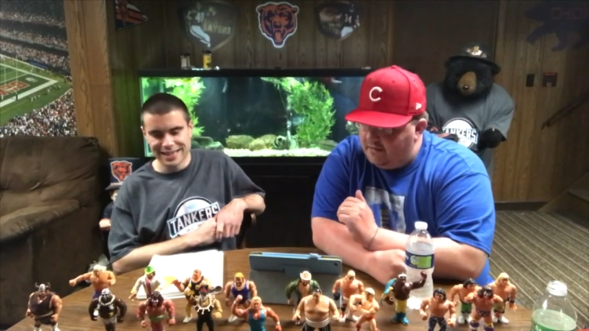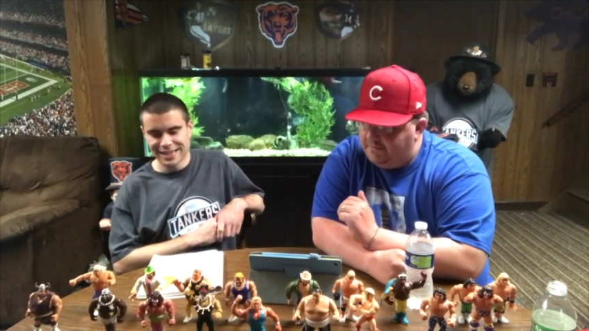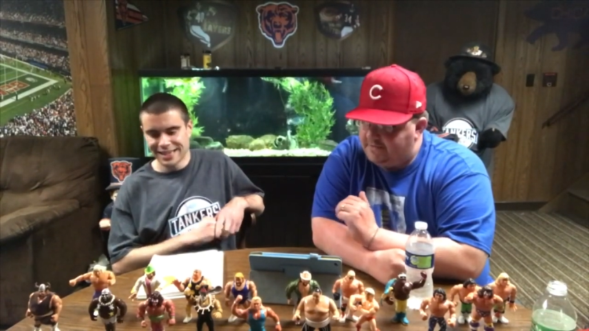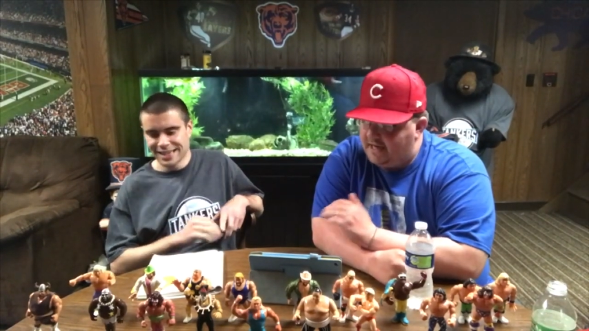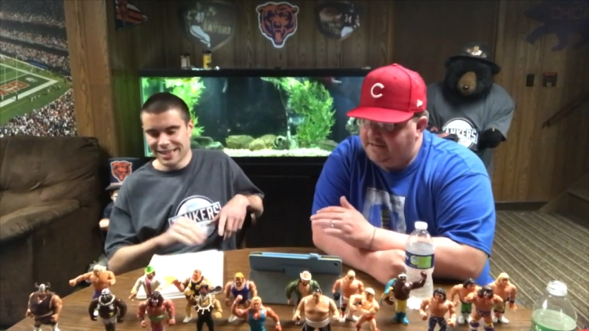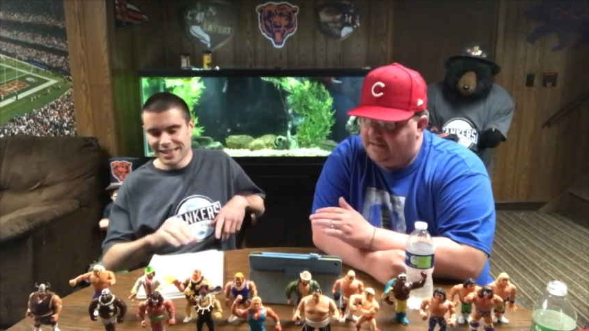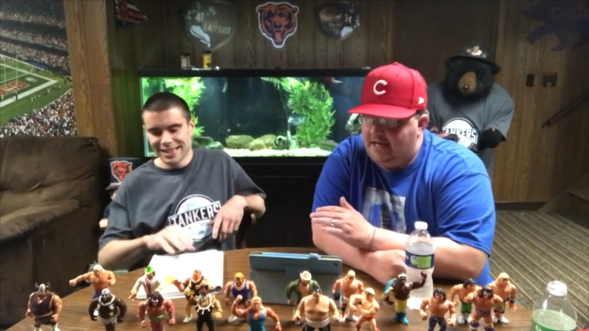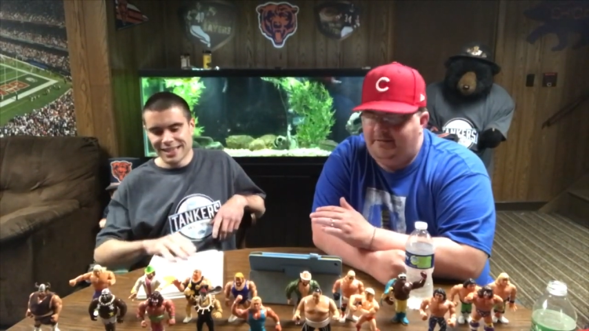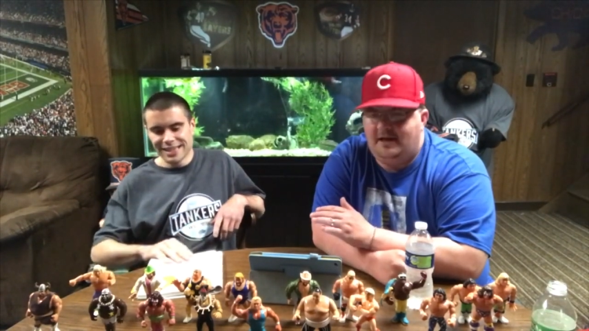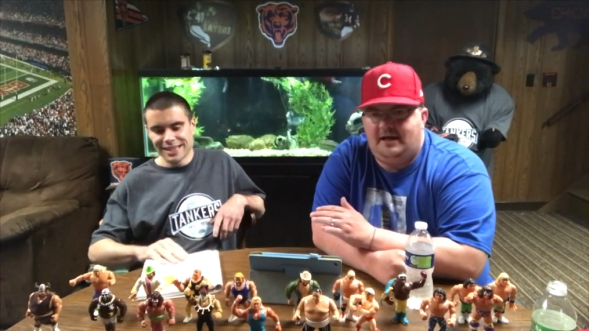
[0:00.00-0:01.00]
Speaker 1: Besides the
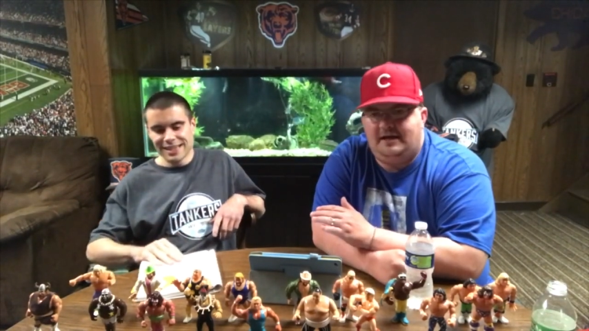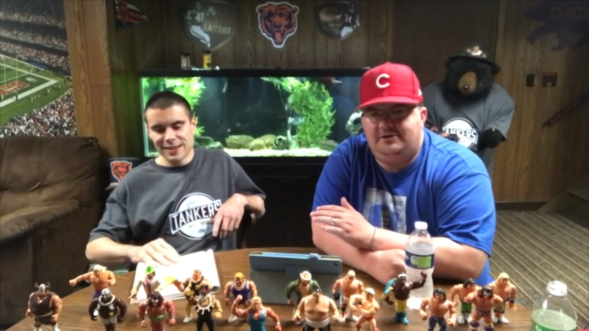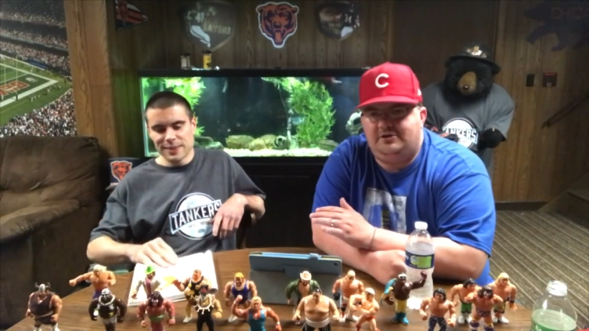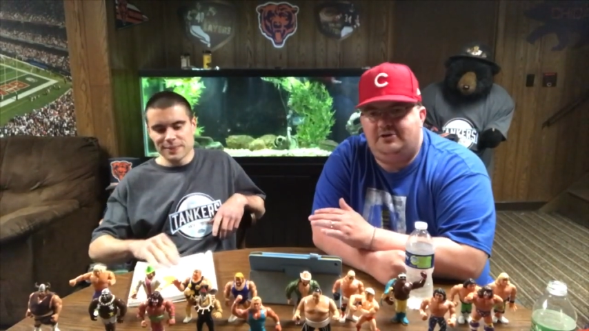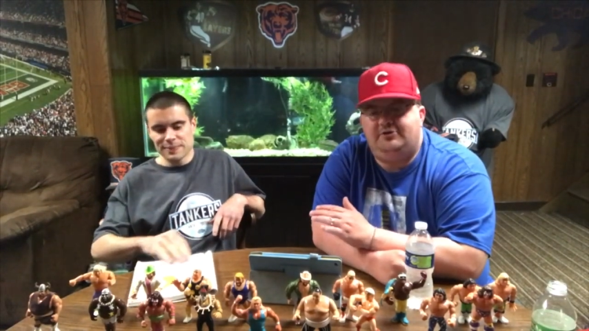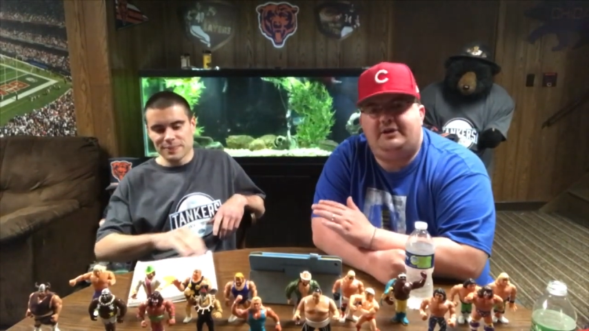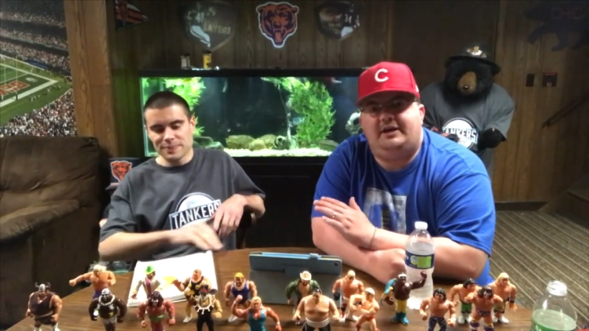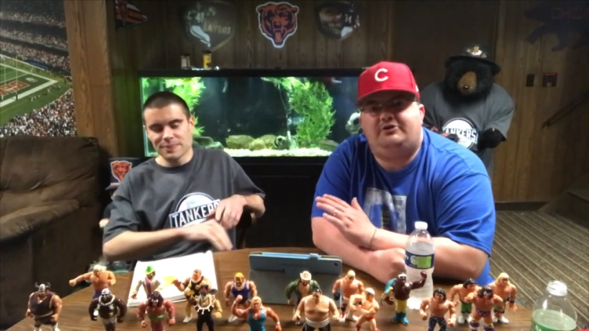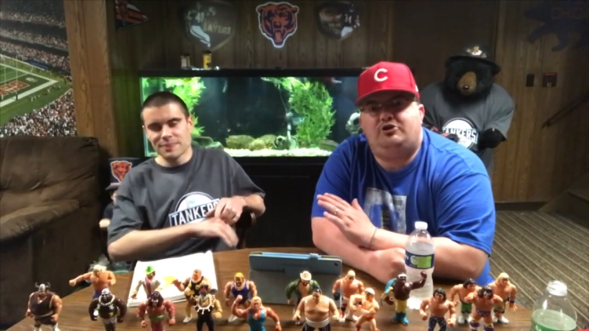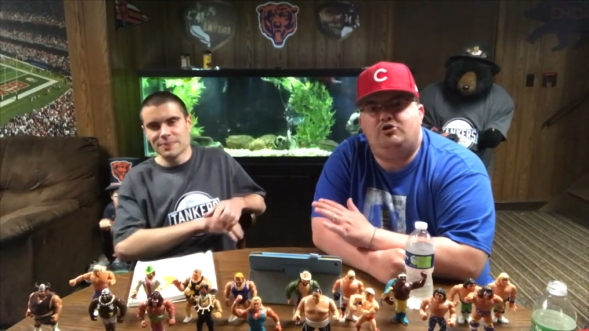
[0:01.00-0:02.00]
game he got injured, he only
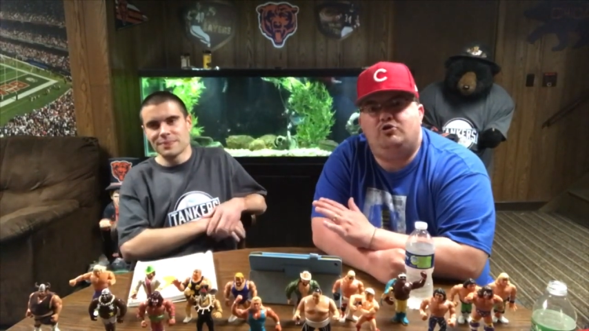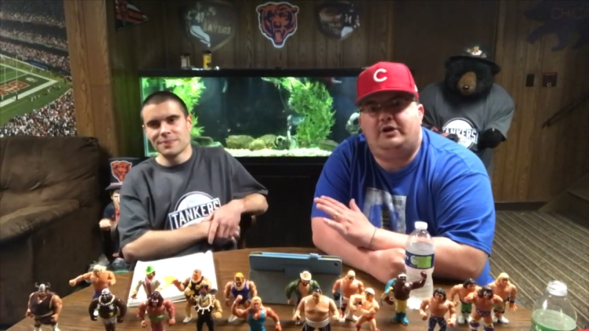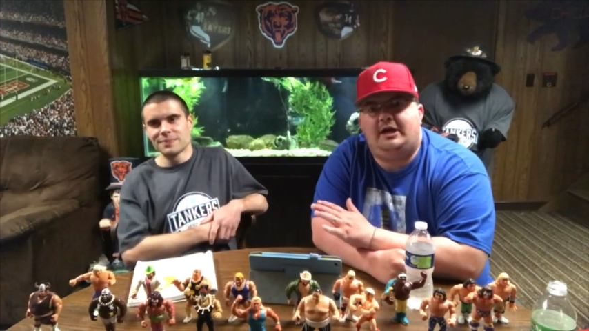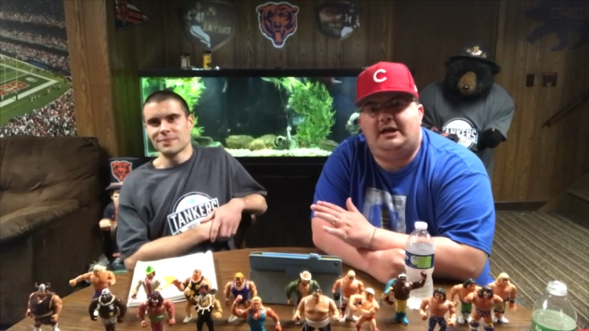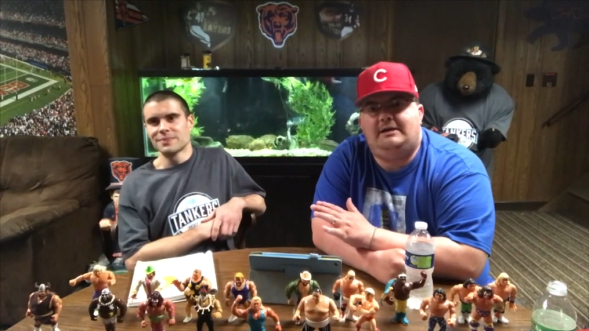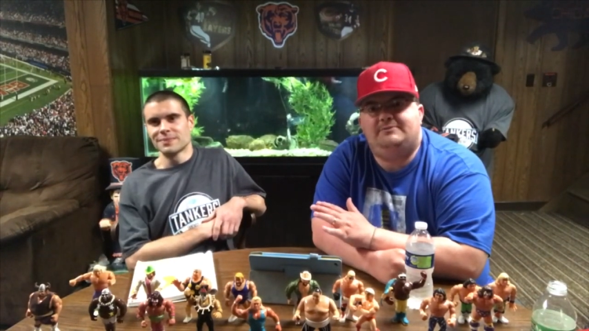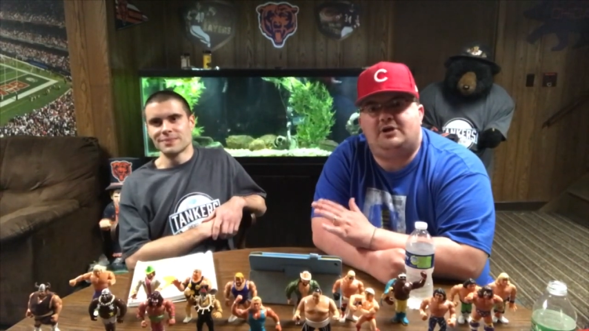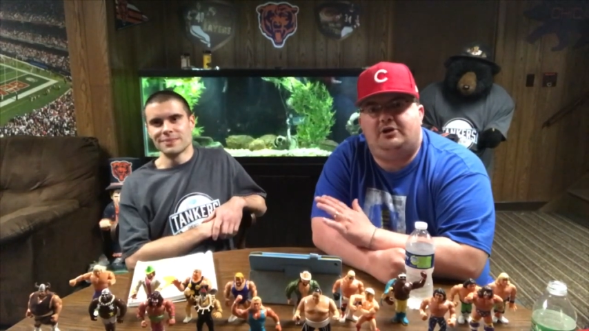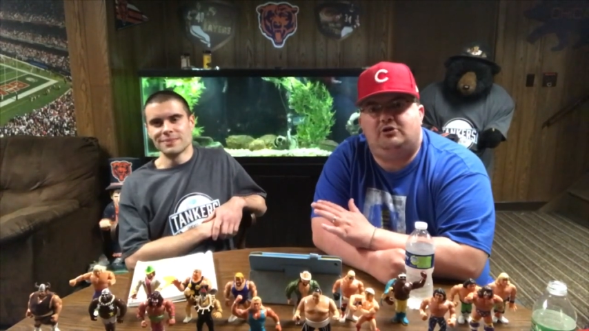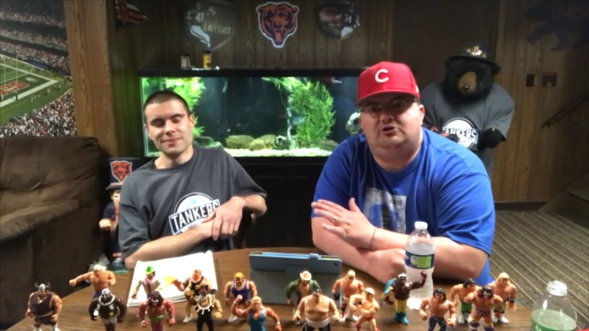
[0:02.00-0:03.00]
had two games
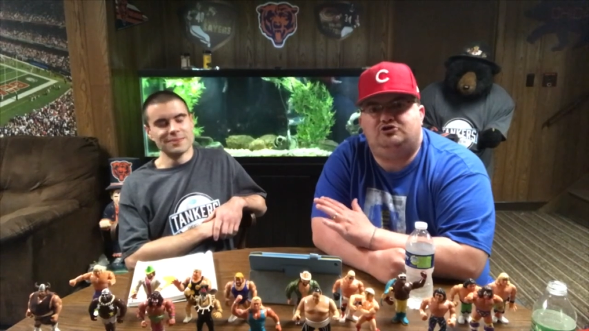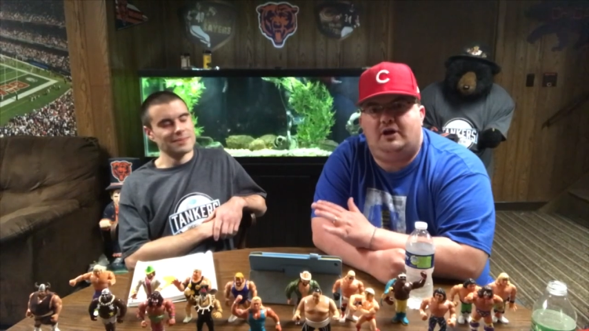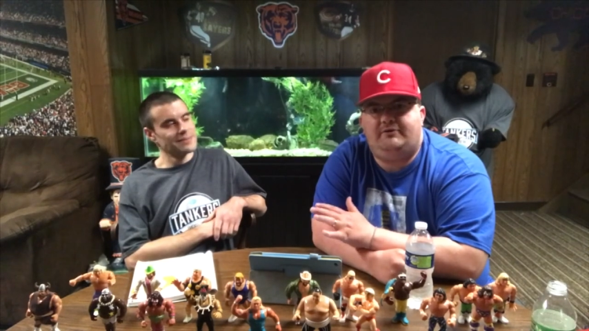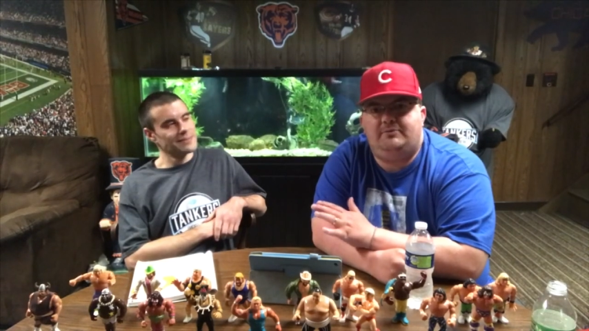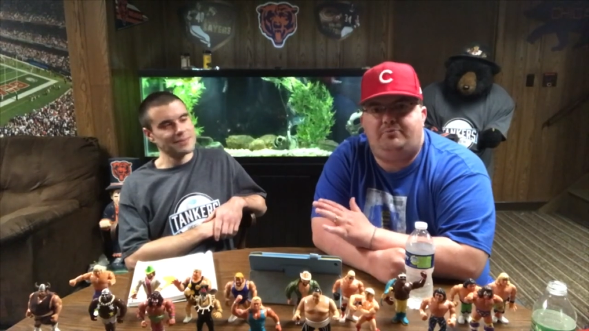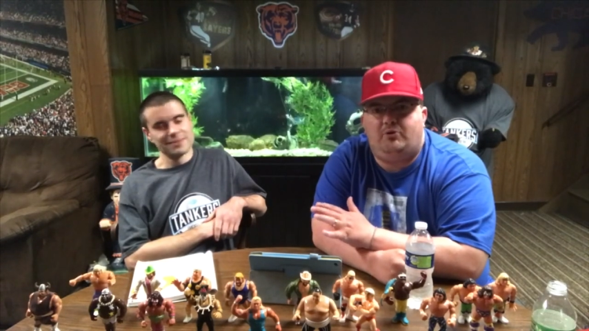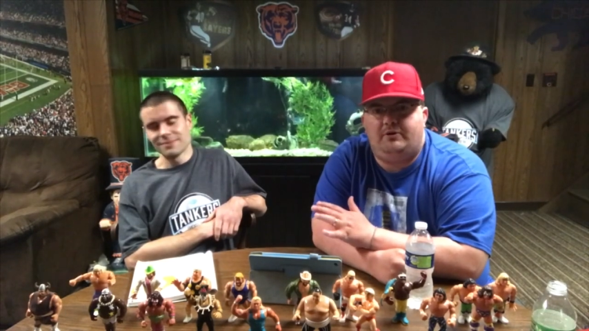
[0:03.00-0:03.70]
under 11.2